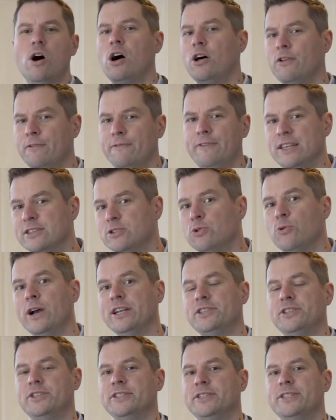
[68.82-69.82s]
all of these
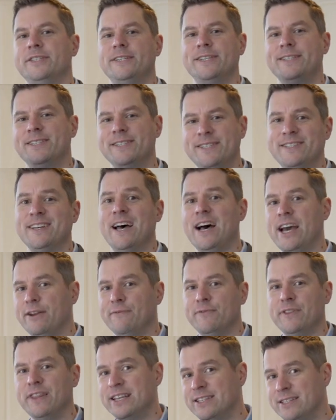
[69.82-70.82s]
questions to decide
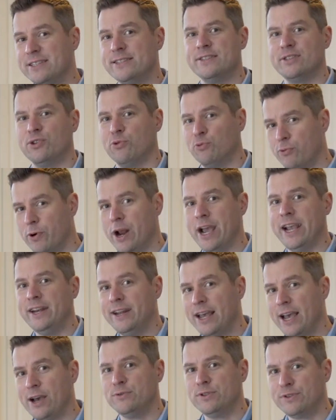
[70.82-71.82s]
if this is the right
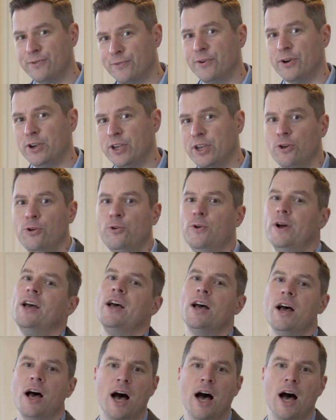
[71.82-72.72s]
house for you,